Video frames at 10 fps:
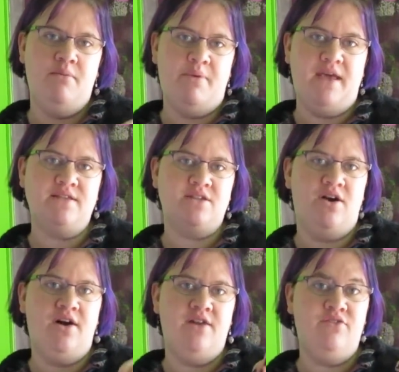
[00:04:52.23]
based
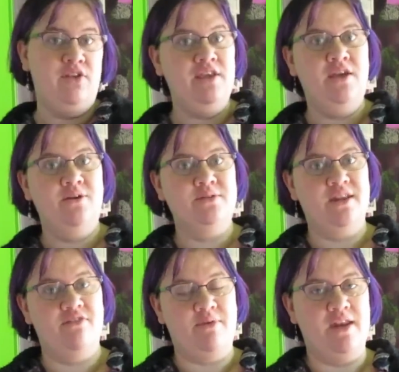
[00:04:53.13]
on videos that
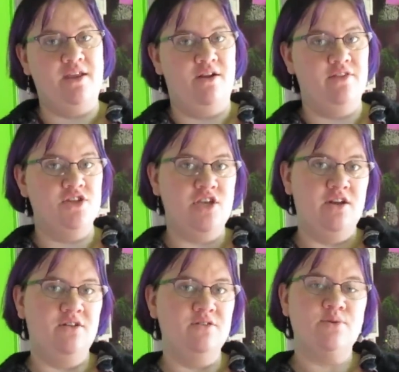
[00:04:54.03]
I've made here on the
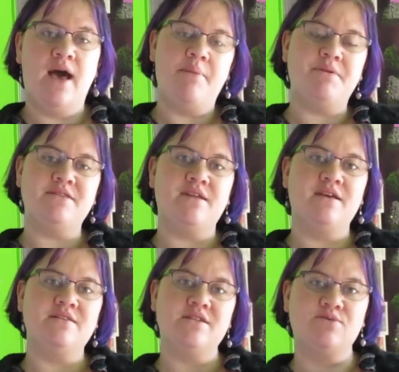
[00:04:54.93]
channel. So
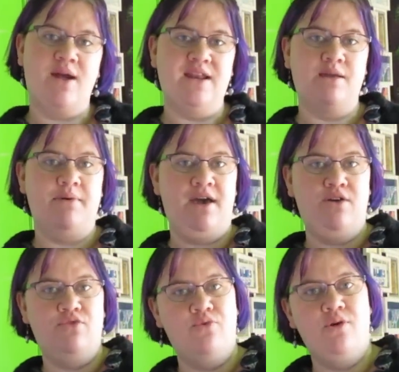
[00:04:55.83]
Happenstance is writing a
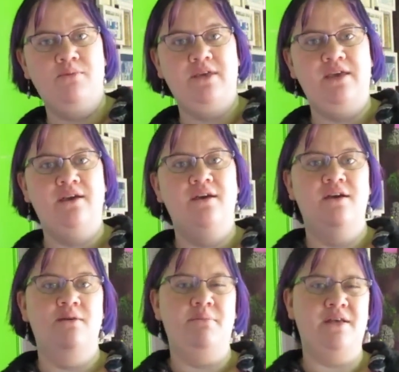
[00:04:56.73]
pattern for me
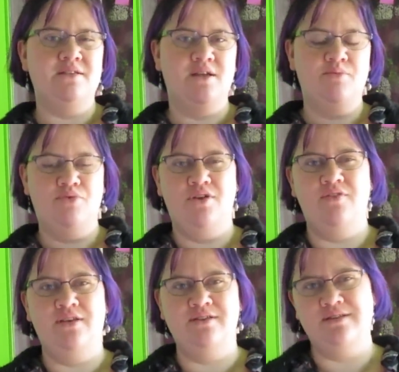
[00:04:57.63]
based on
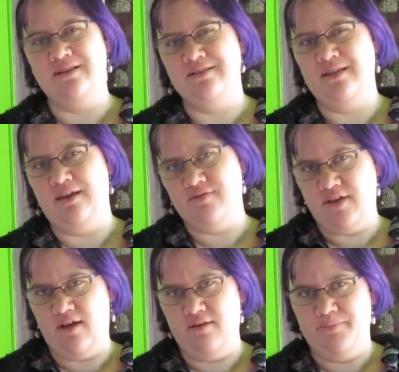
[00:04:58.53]
previous things that I've
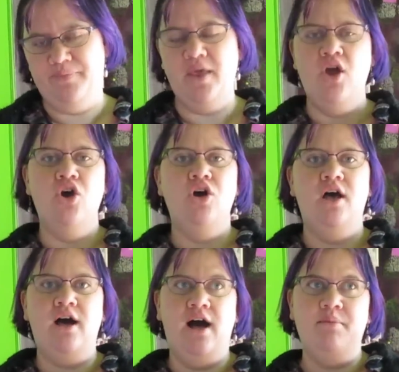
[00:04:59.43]
done.
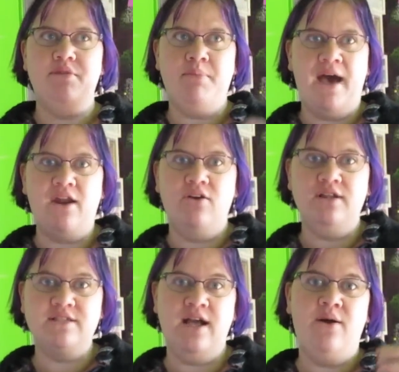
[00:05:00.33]
Um, the pattern
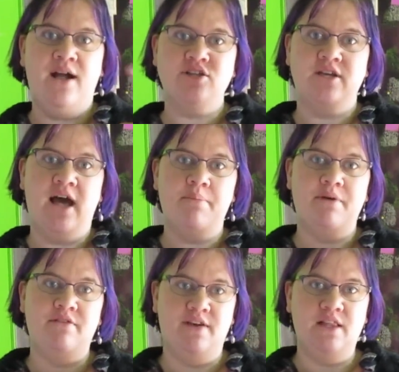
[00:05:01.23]
is now actually up
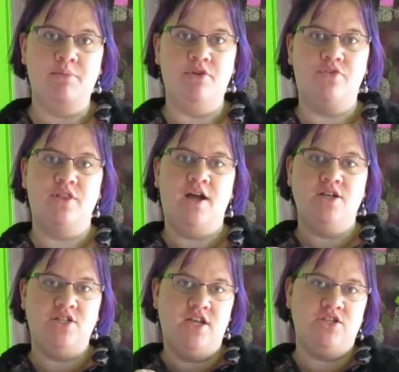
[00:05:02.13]
and available for the
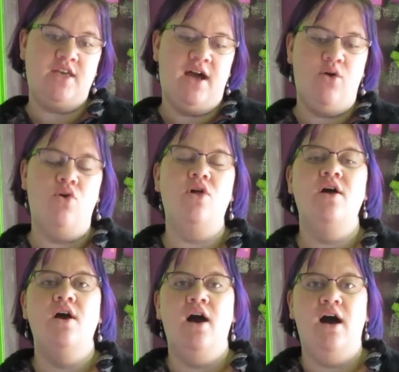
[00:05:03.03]
cogitation cowl
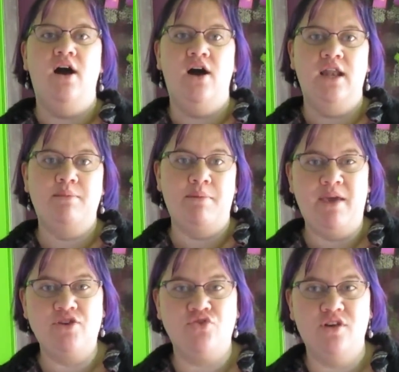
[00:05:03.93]
on my
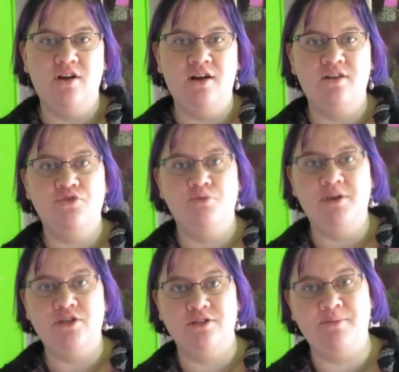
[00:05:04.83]
Patreon through
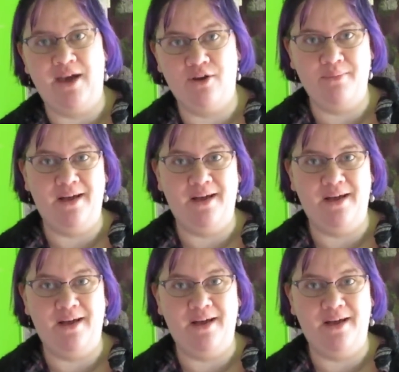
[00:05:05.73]
Peachlet's Pattern